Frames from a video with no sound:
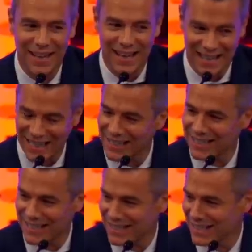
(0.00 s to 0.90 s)
And then the
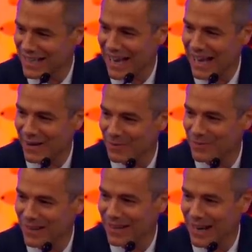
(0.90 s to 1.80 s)
season came,
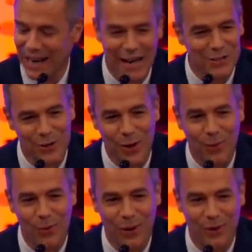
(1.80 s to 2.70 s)
and then I
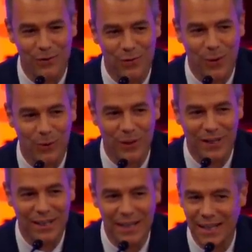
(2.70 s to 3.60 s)
saw what unfolded.
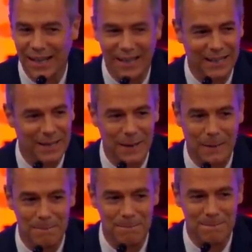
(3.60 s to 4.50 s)
And
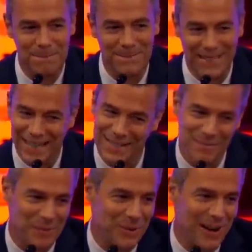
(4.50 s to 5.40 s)
um, that's the
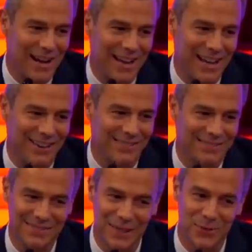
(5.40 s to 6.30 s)
memory I have.
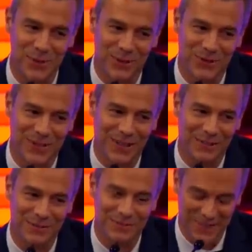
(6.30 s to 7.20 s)
That's real stuff,
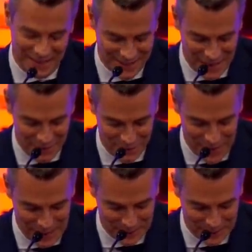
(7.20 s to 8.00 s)
that's not fake.